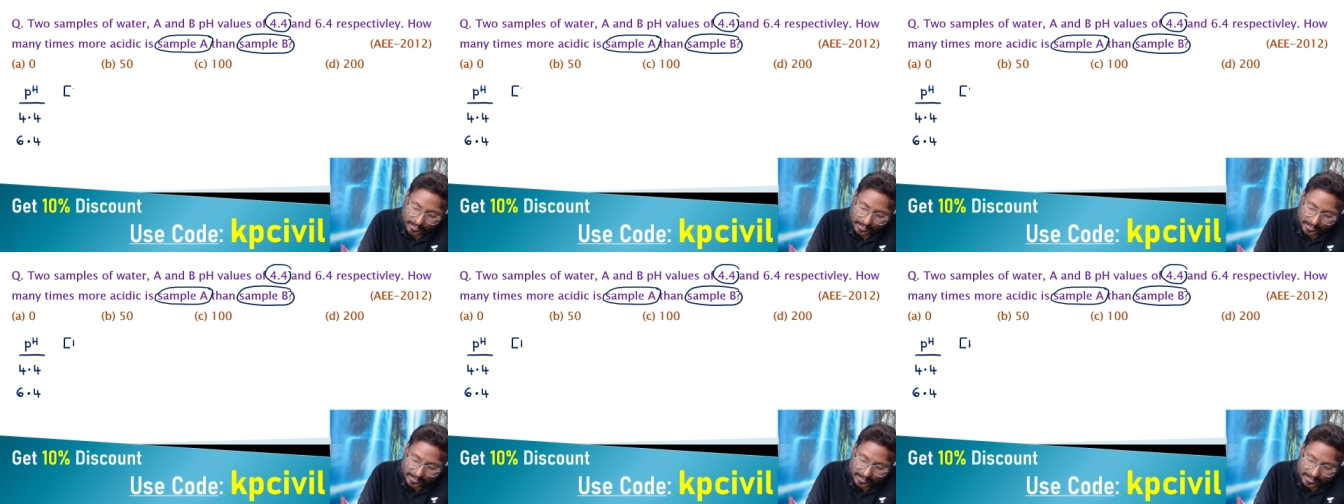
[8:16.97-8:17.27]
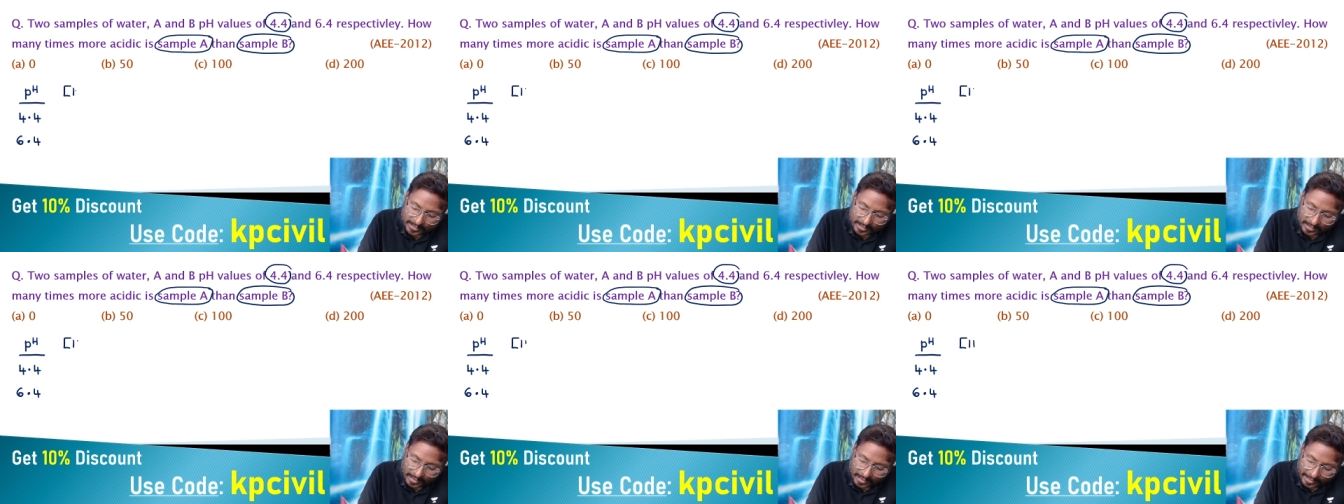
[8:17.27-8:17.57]

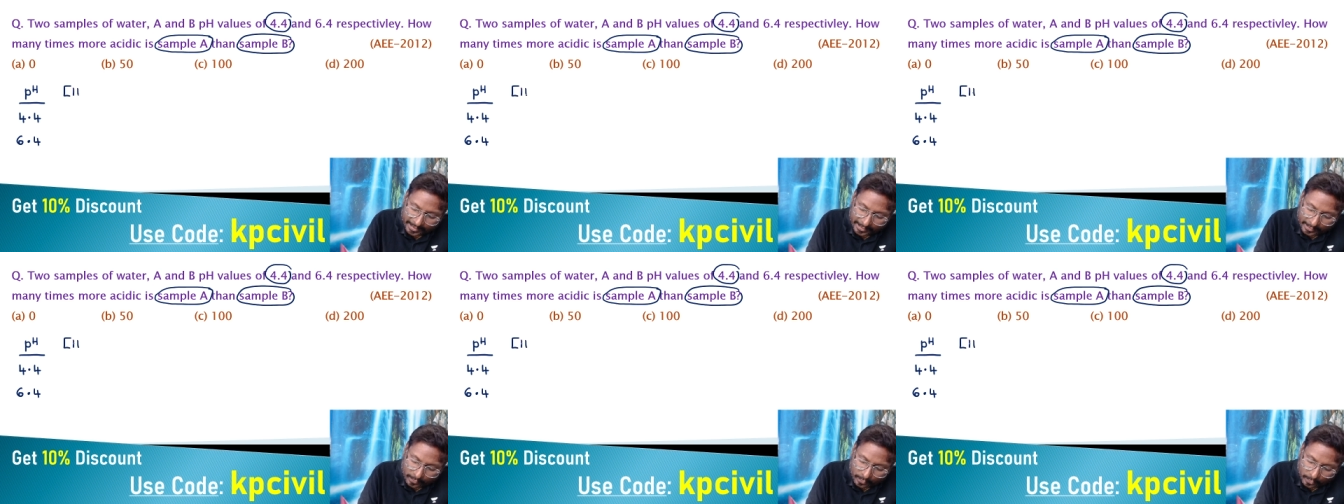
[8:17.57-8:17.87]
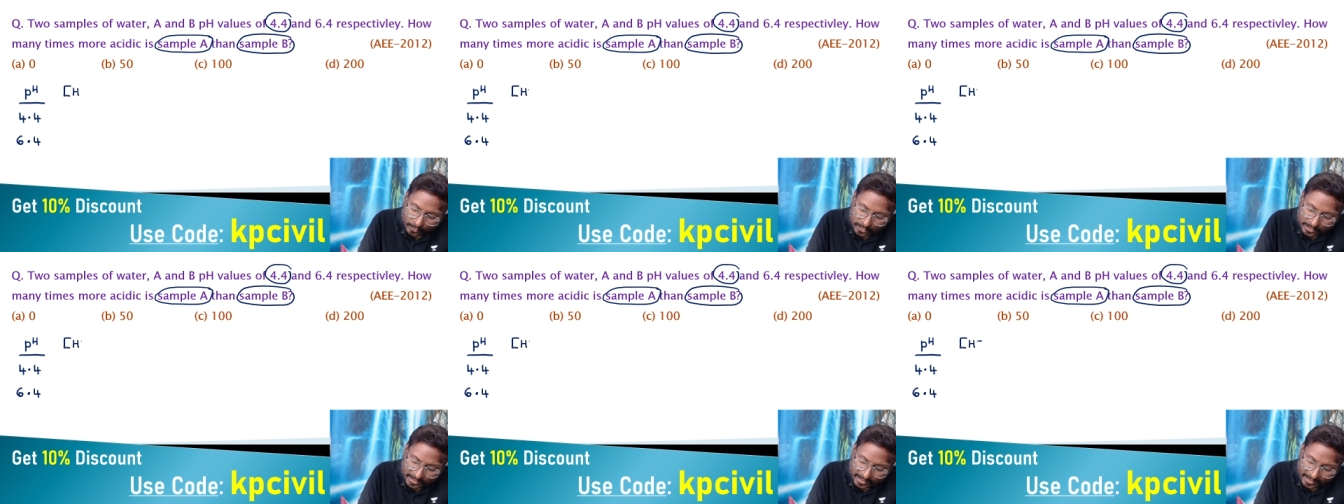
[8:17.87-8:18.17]
Its
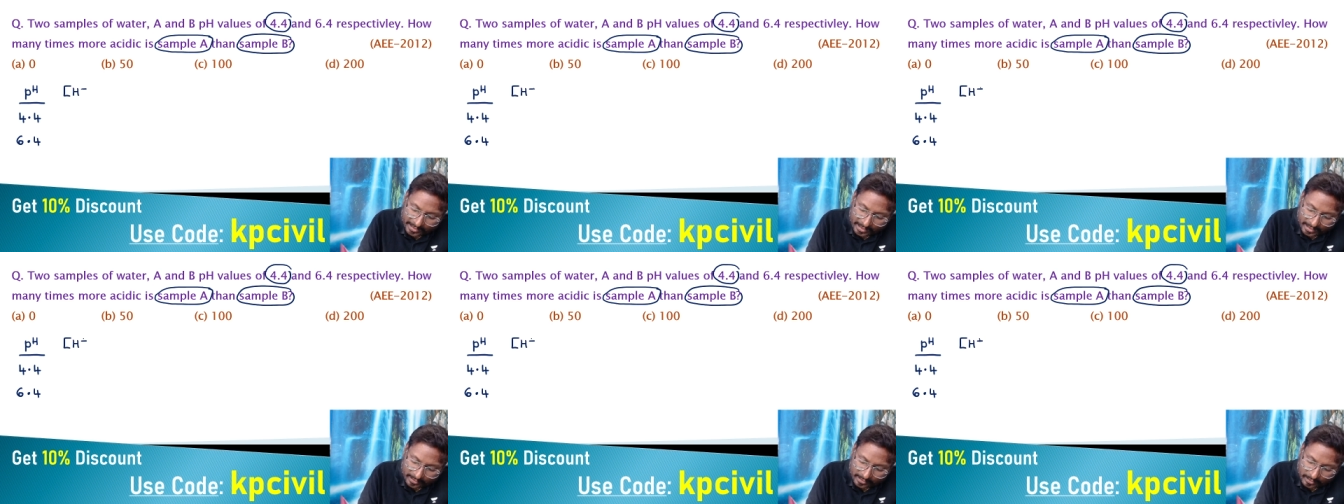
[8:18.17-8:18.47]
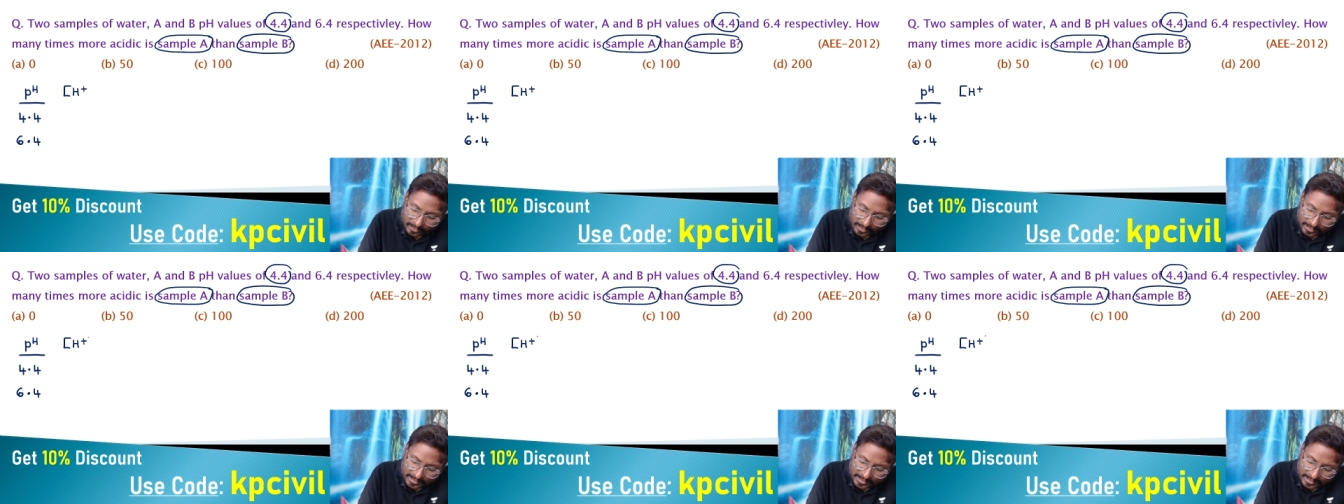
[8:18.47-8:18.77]
hydrogen ion
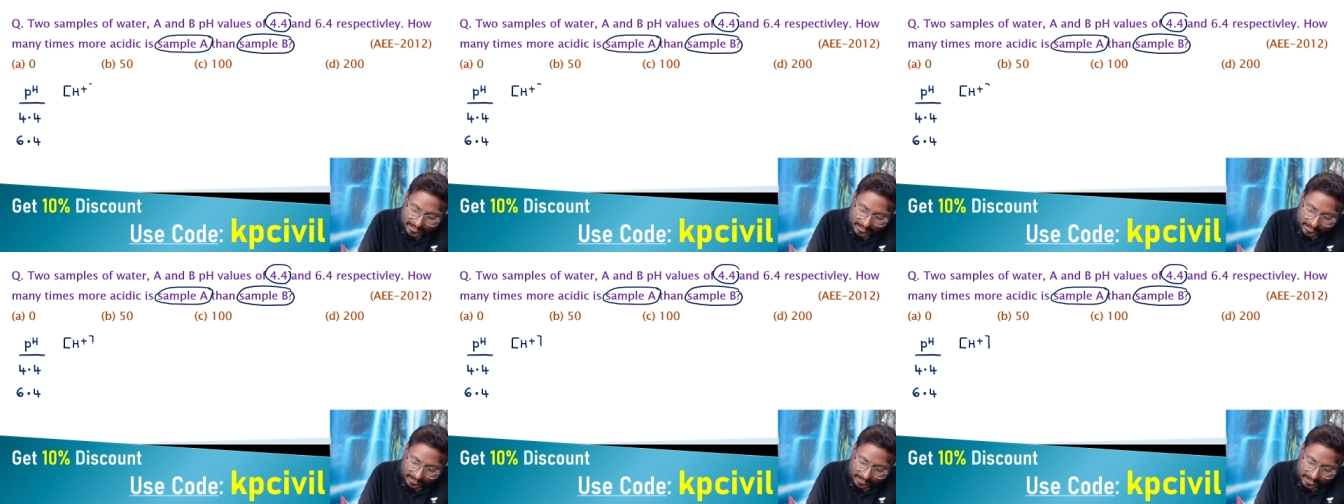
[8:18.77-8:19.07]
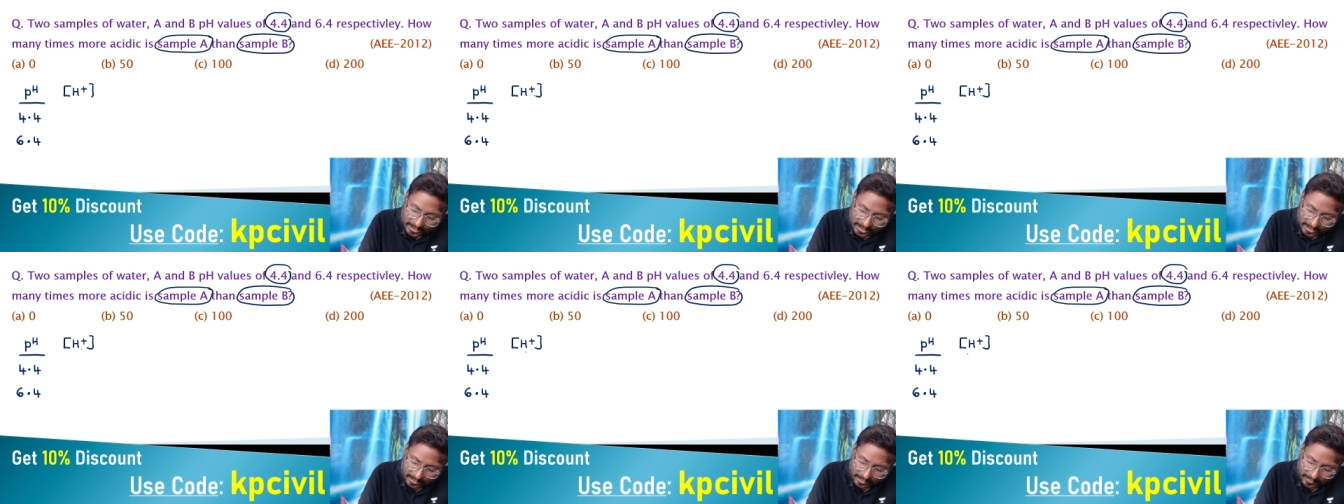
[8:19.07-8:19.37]

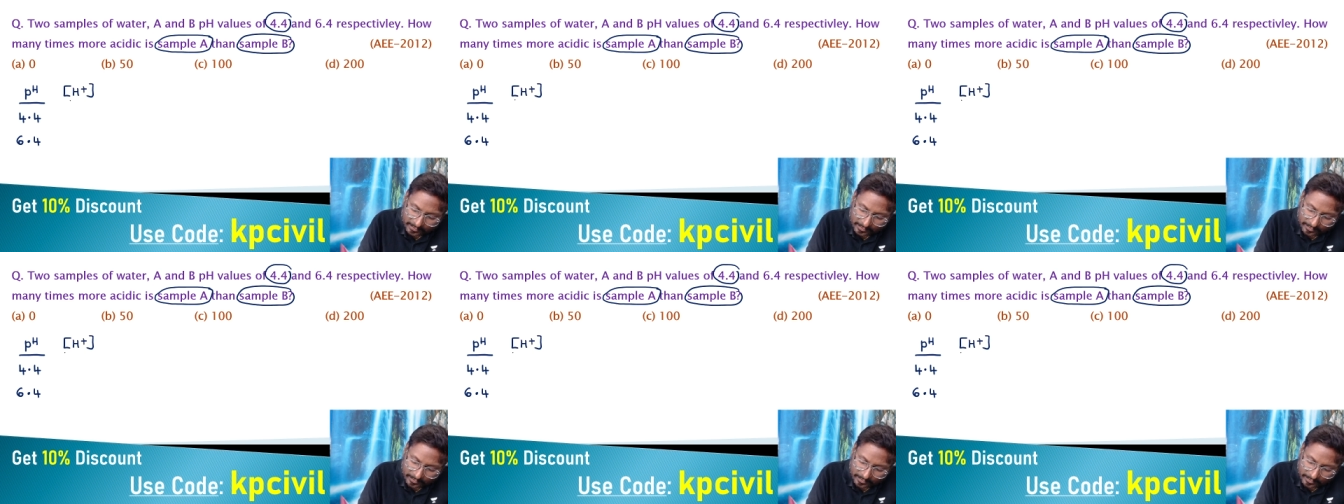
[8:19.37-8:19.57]
concentration